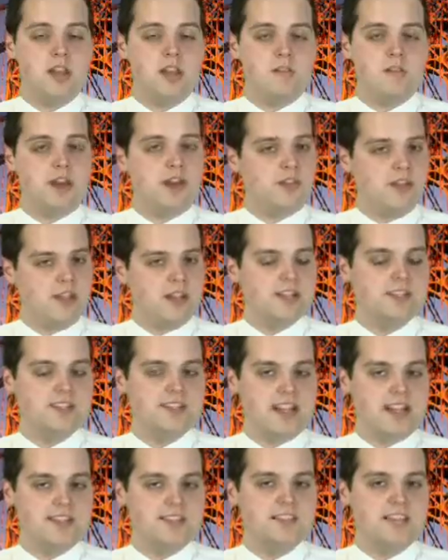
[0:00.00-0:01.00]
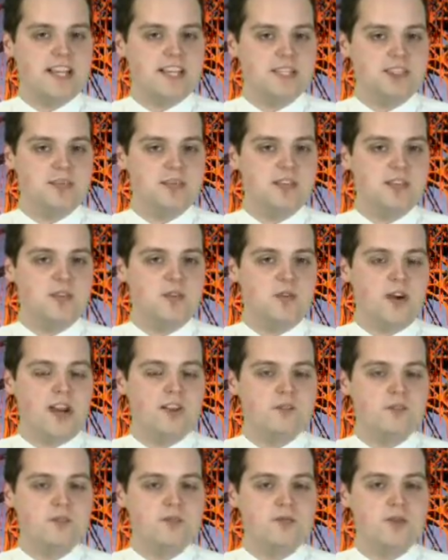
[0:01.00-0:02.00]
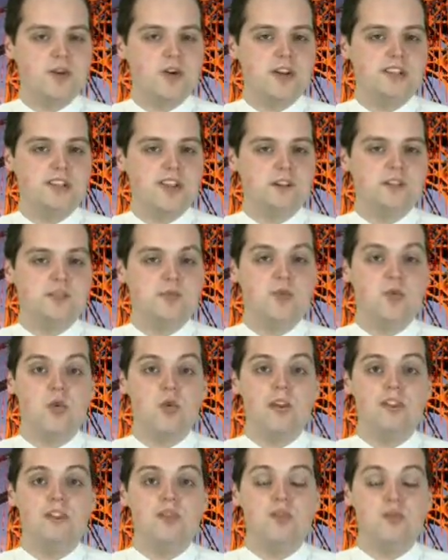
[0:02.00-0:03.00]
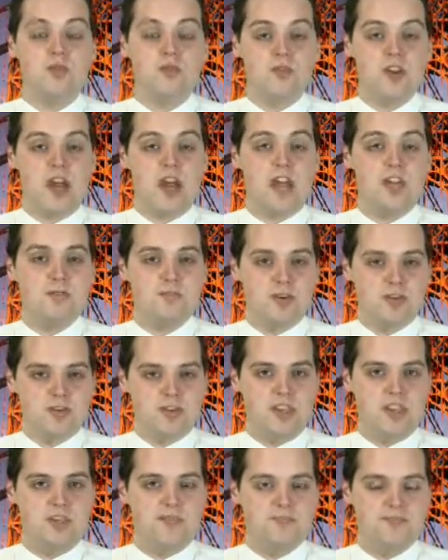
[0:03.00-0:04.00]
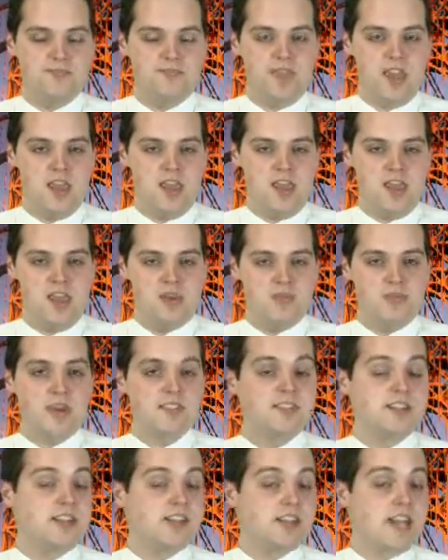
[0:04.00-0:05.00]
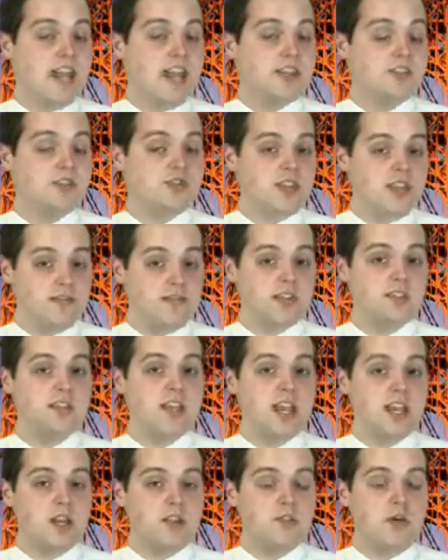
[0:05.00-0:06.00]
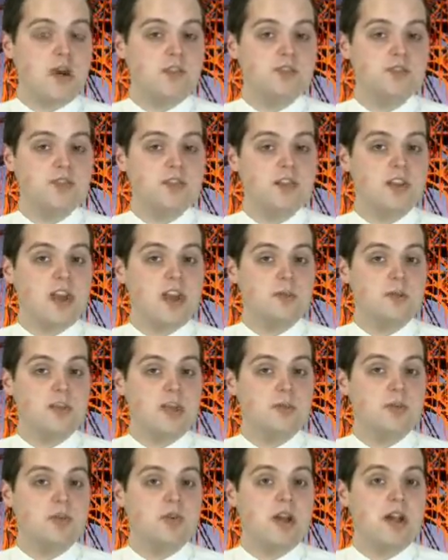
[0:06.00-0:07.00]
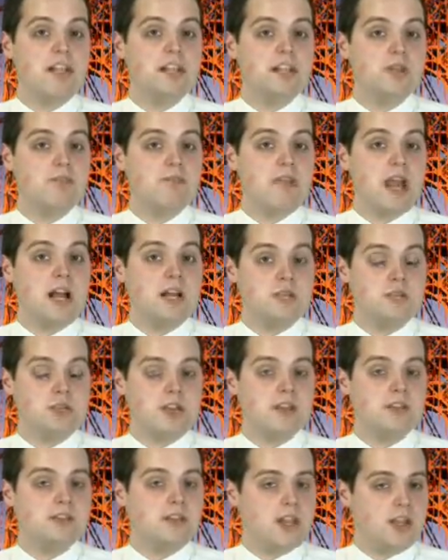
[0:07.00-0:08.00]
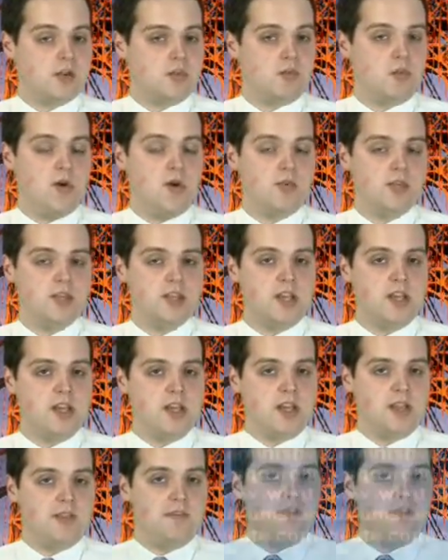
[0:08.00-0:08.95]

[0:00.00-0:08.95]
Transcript: better than consensus estimates of $147.29 million. President and Chief Executive Officer of the company, Bradley Mallory, said, quote, The